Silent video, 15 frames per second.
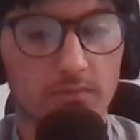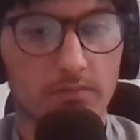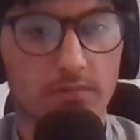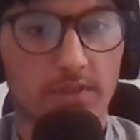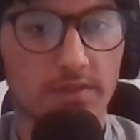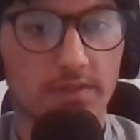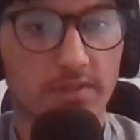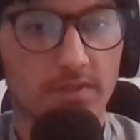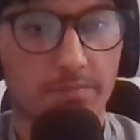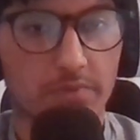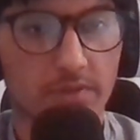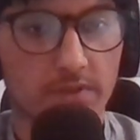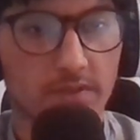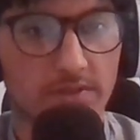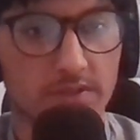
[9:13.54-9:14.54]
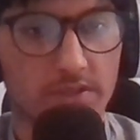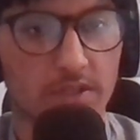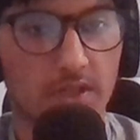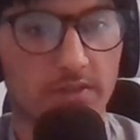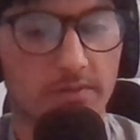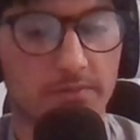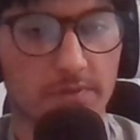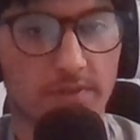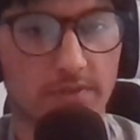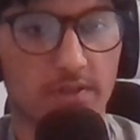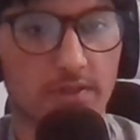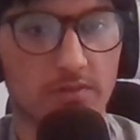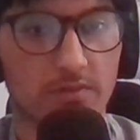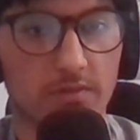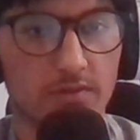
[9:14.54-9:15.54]
you can just put this here, then we can
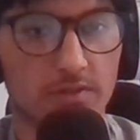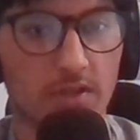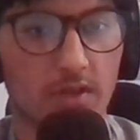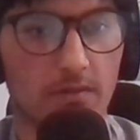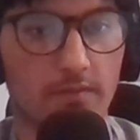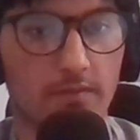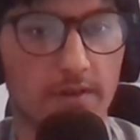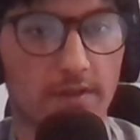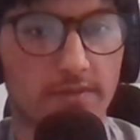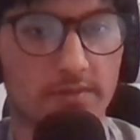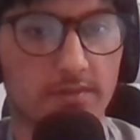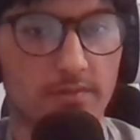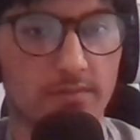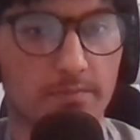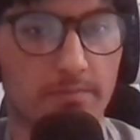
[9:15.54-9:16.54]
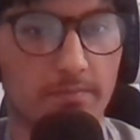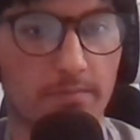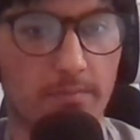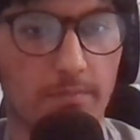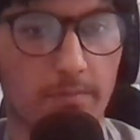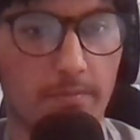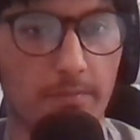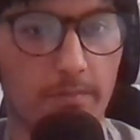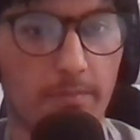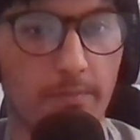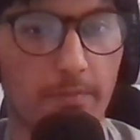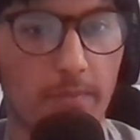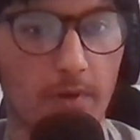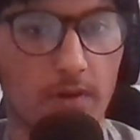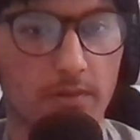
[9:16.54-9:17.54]
say user
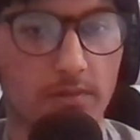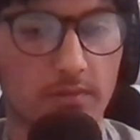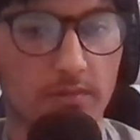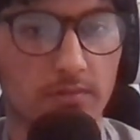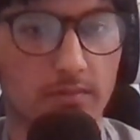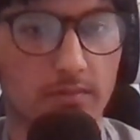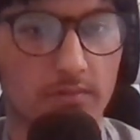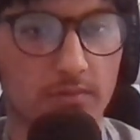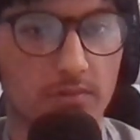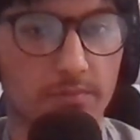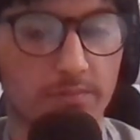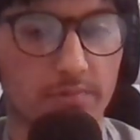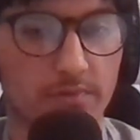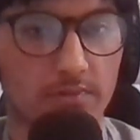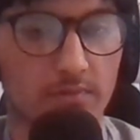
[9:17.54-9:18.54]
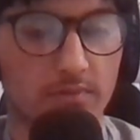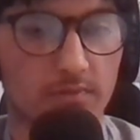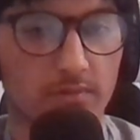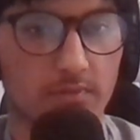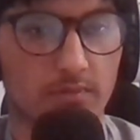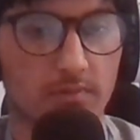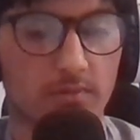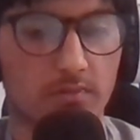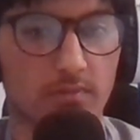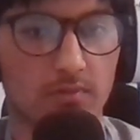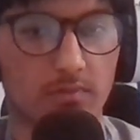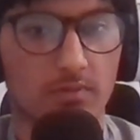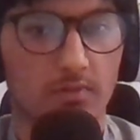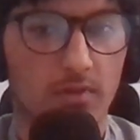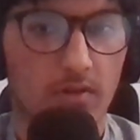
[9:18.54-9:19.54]
response oops
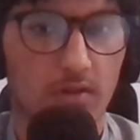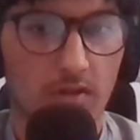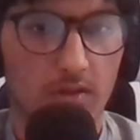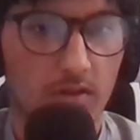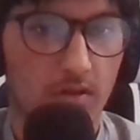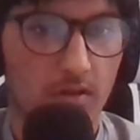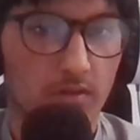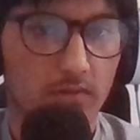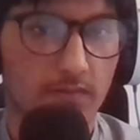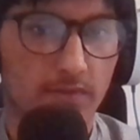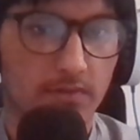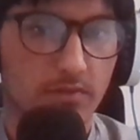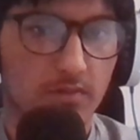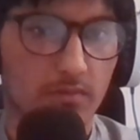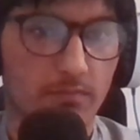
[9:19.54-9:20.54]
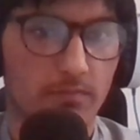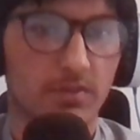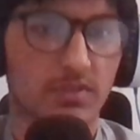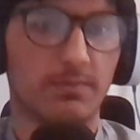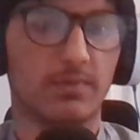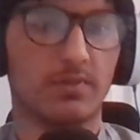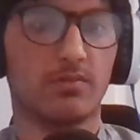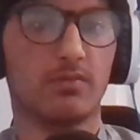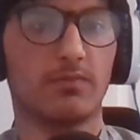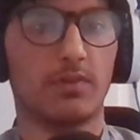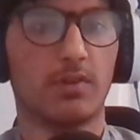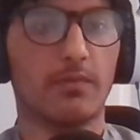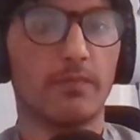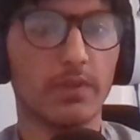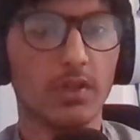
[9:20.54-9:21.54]
uh for some reason made as
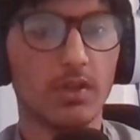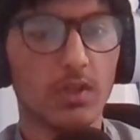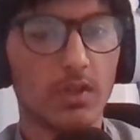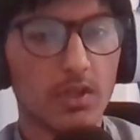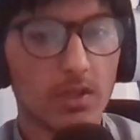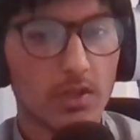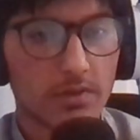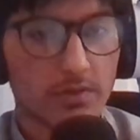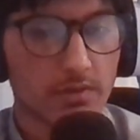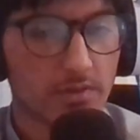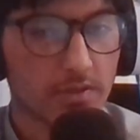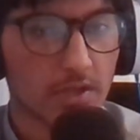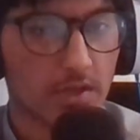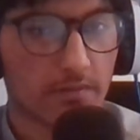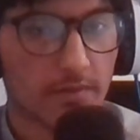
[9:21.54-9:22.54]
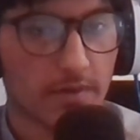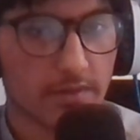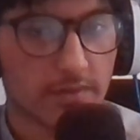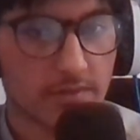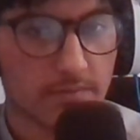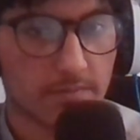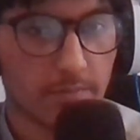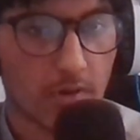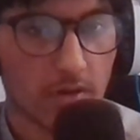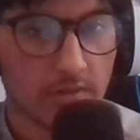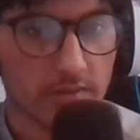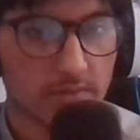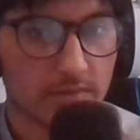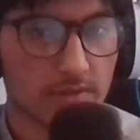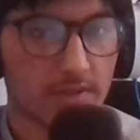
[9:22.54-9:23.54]
false user
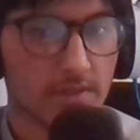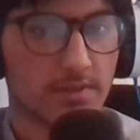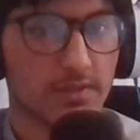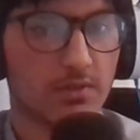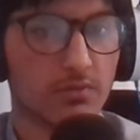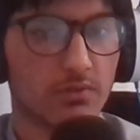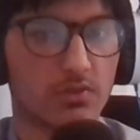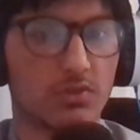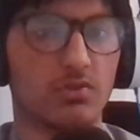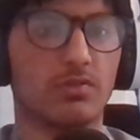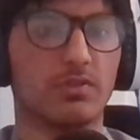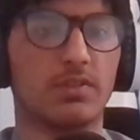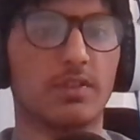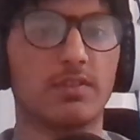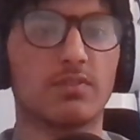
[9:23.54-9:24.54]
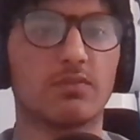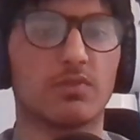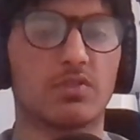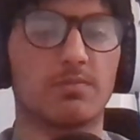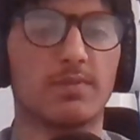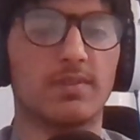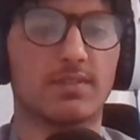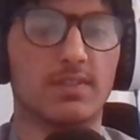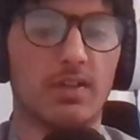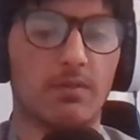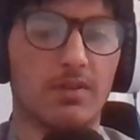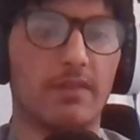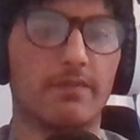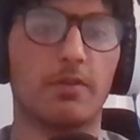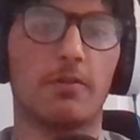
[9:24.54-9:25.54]
response is equal to this, which means that
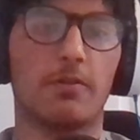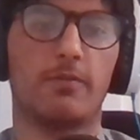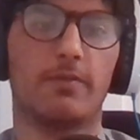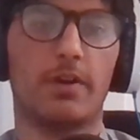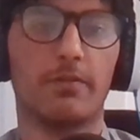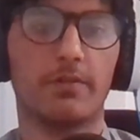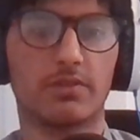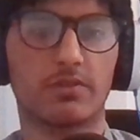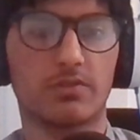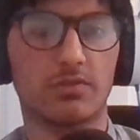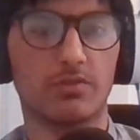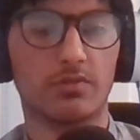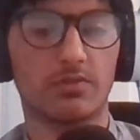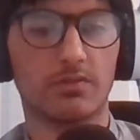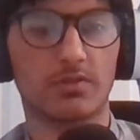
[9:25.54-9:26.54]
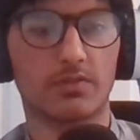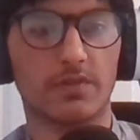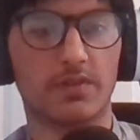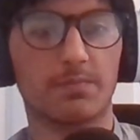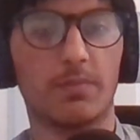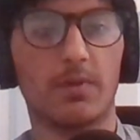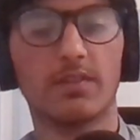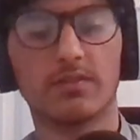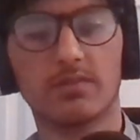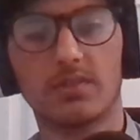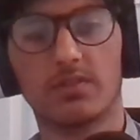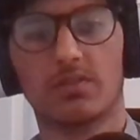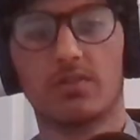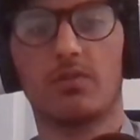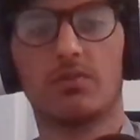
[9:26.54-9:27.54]
whenever we're referring to user response,
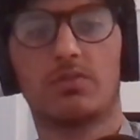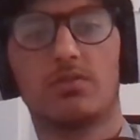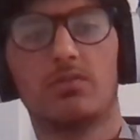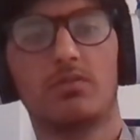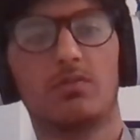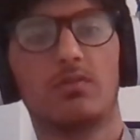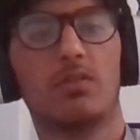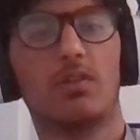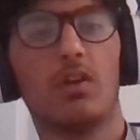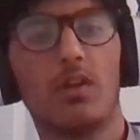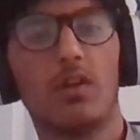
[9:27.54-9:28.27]
is going to